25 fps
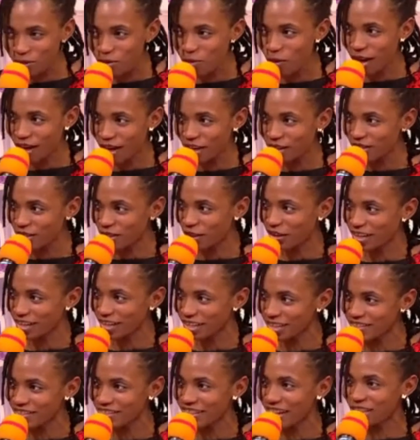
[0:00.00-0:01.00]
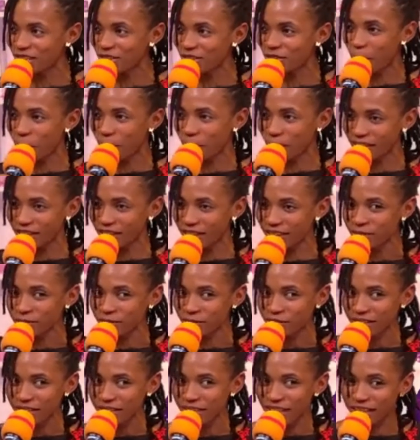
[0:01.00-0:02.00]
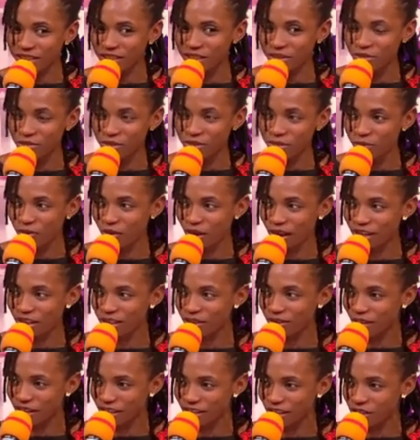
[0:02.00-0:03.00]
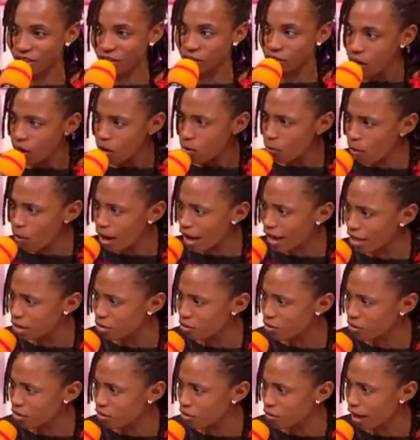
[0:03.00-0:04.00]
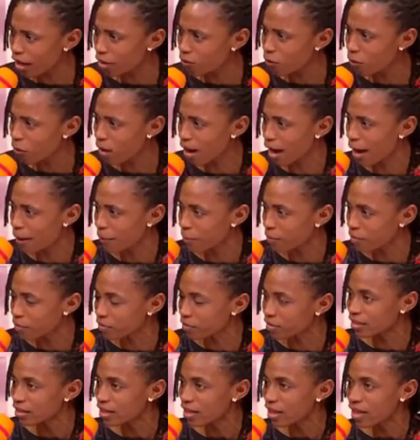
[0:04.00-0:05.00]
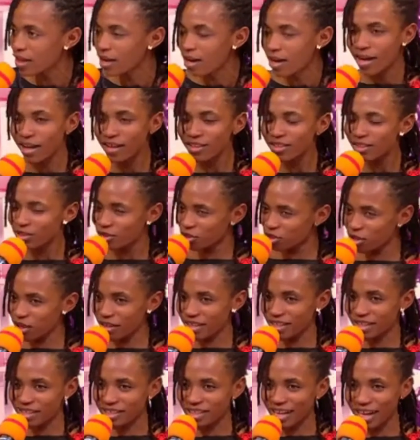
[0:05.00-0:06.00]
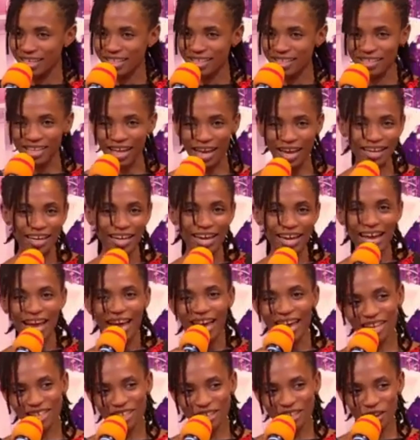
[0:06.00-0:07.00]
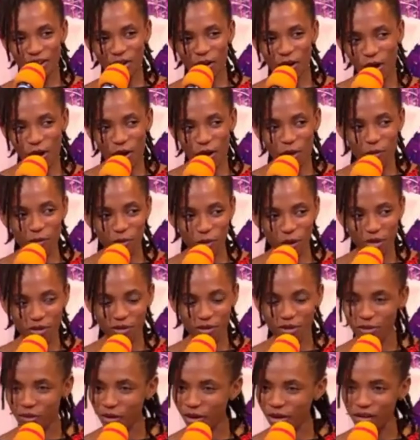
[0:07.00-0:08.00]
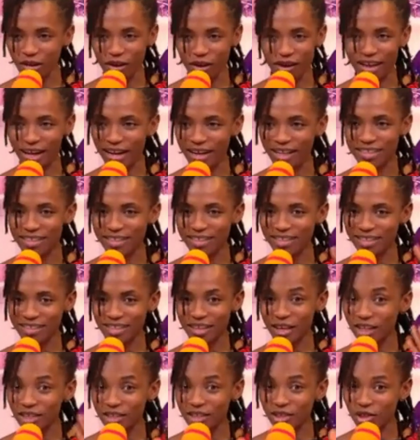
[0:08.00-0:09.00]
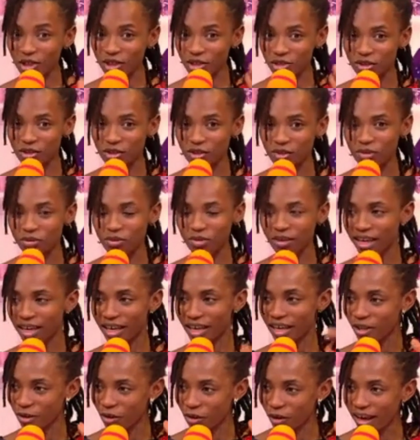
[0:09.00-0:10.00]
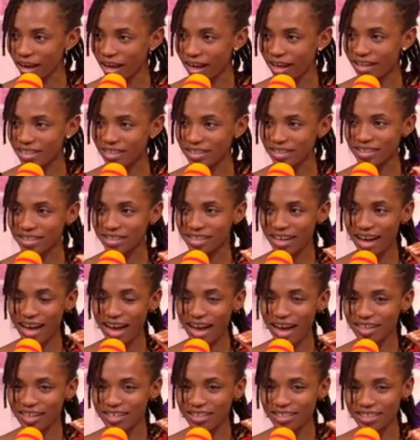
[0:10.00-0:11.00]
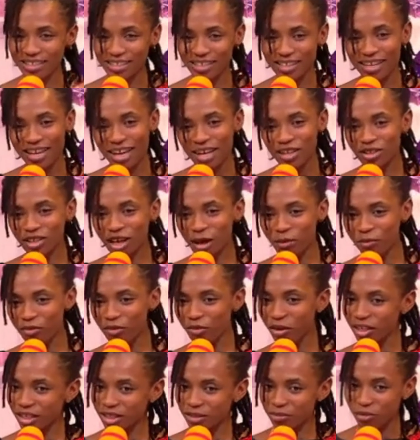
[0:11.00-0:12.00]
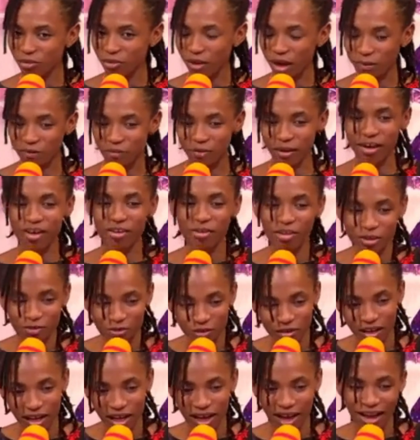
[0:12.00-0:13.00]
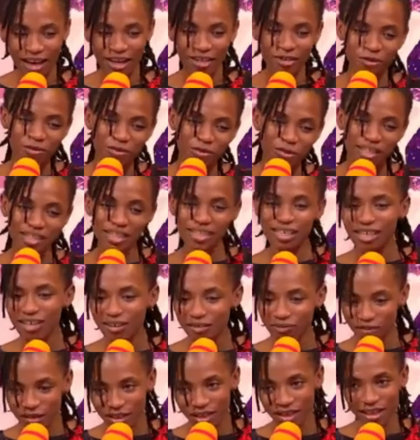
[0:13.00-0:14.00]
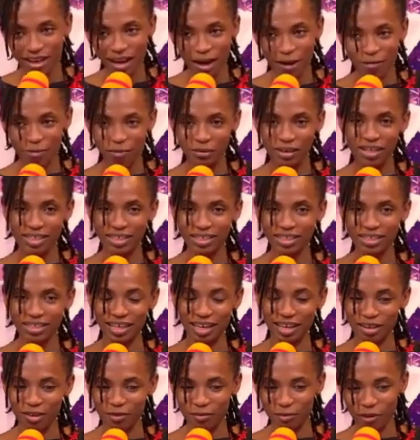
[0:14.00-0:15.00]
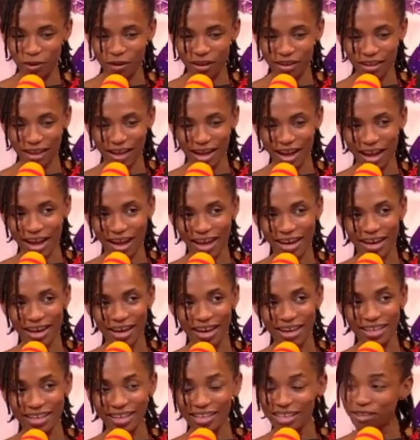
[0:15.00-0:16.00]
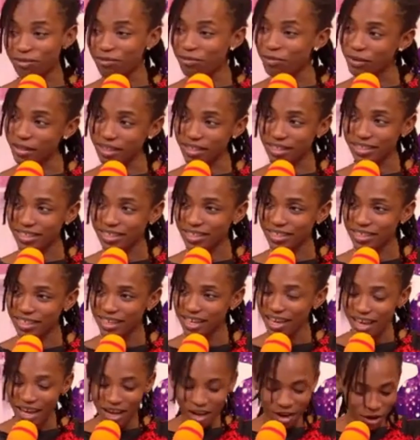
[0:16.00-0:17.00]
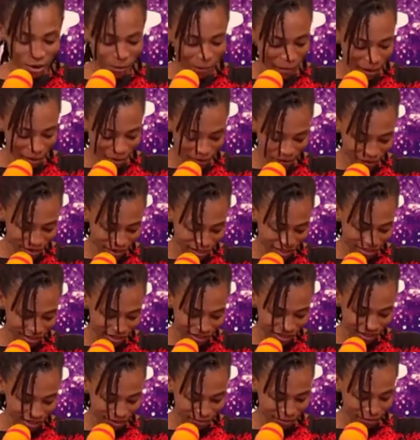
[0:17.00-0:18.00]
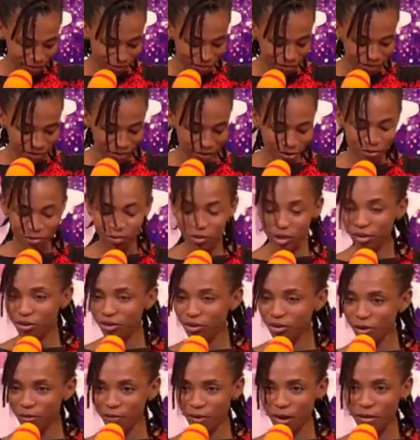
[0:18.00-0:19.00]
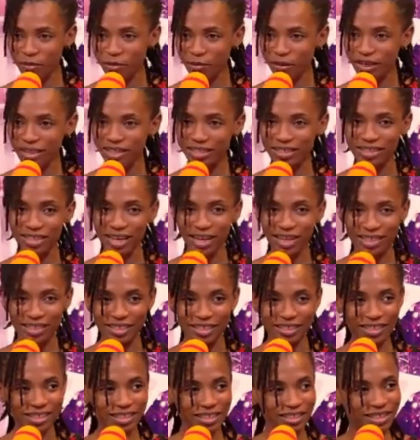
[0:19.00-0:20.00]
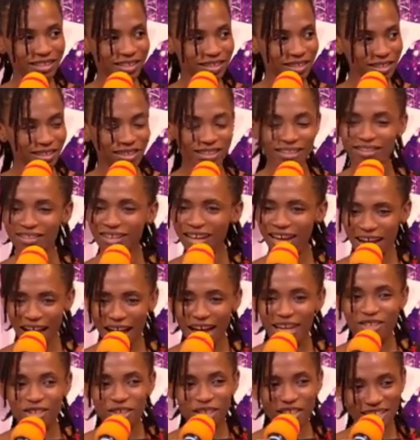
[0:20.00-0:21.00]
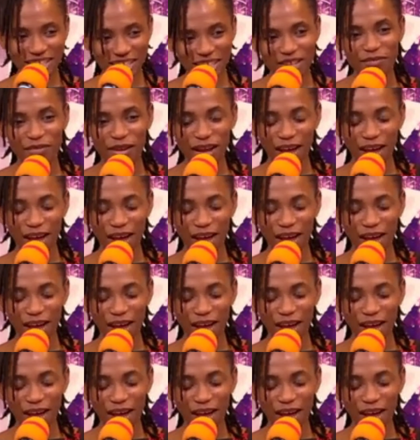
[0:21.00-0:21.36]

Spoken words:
are you talking to? There's nobody in the room. Who are you talking to? Why are you crying? What happened? Do you understand? It's like, it's a whole world going on and it's just you in your head. And so I'm grateful. I'm very grateful that I don't live in that place anymore, that I can live with human beings, real human beings, and just live